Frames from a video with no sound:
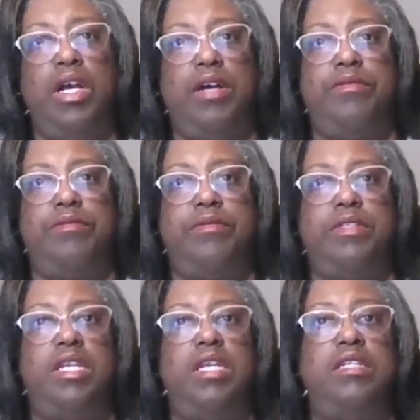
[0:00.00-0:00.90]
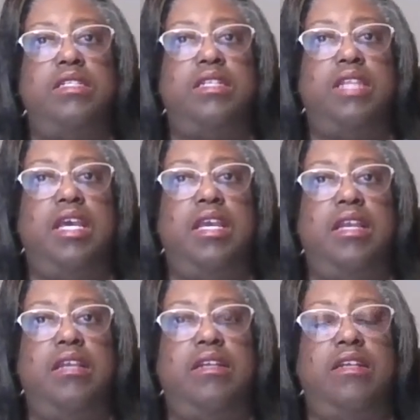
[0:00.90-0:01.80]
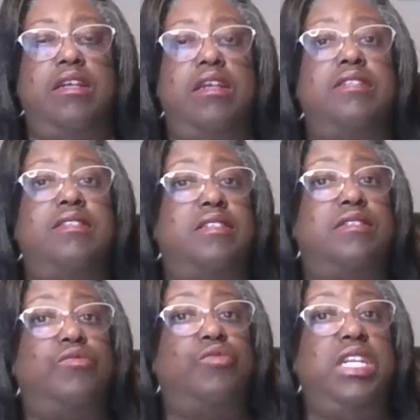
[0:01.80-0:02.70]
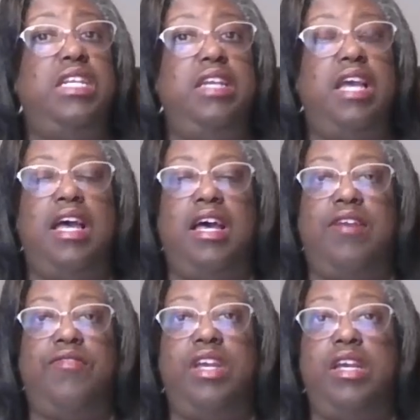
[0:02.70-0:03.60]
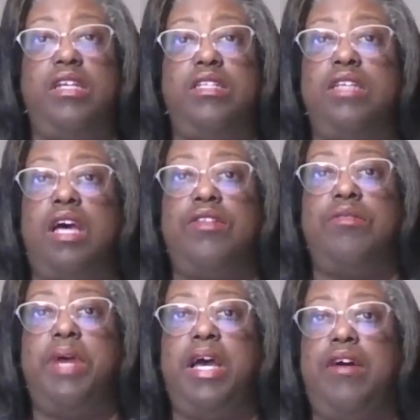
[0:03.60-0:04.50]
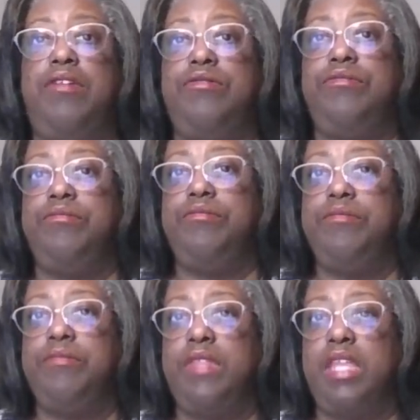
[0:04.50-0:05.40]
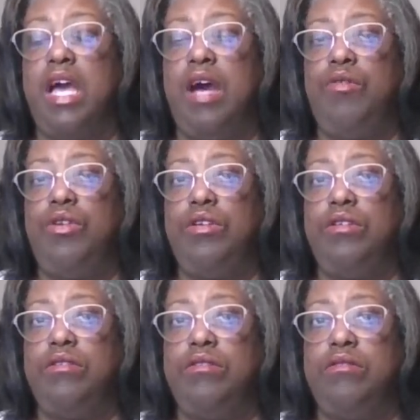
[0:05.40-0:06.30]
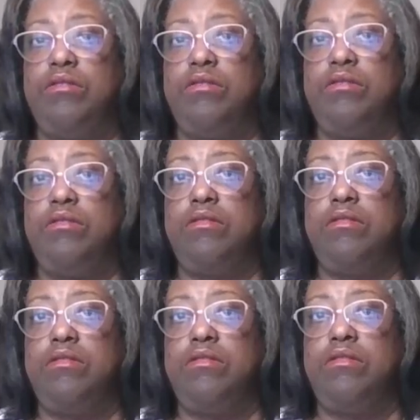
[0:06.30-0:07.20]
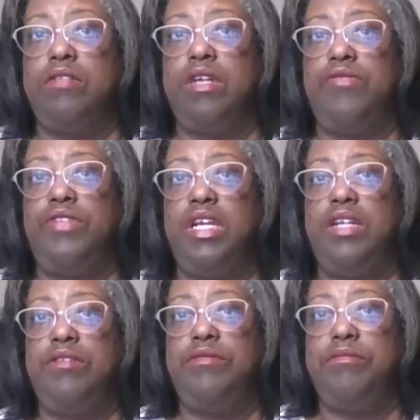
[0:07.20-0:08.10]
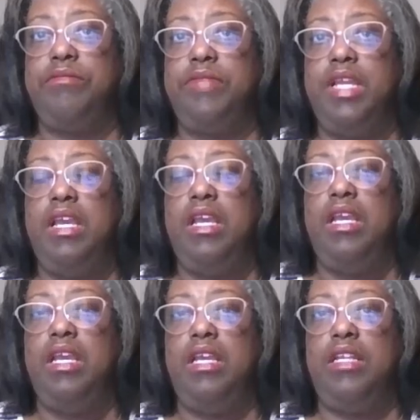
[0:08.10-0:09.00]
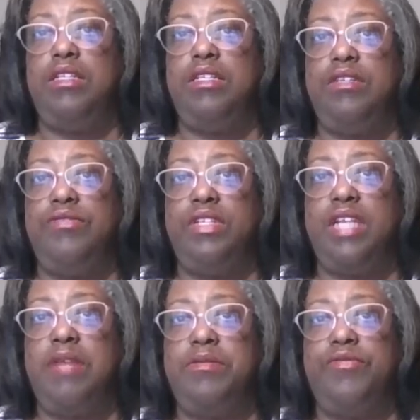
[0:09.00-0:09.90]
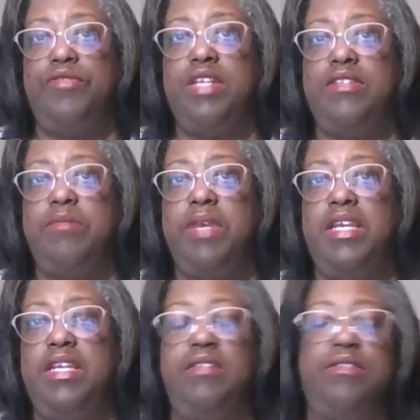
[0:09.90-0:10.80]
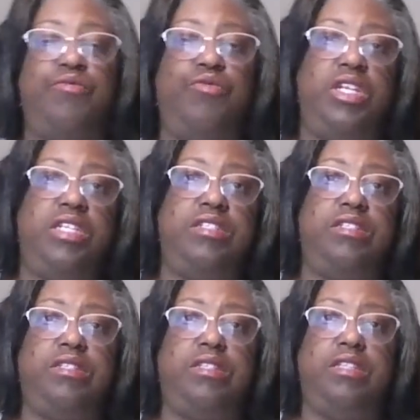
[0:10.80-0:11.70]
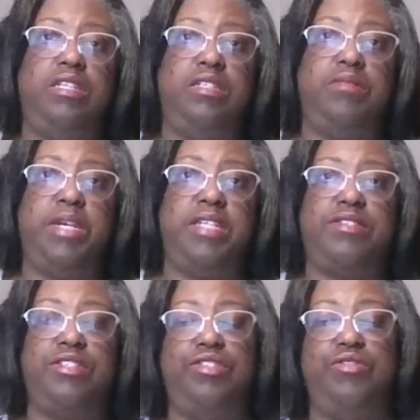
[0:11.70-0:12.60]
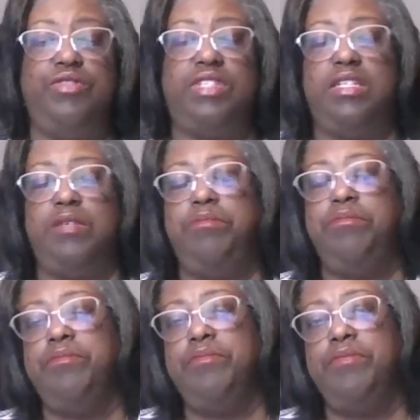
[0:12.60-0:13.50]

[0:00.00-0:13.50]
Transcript: Well, today, since we have talked about our cover letter and the different types of resumes and when it's best to use them,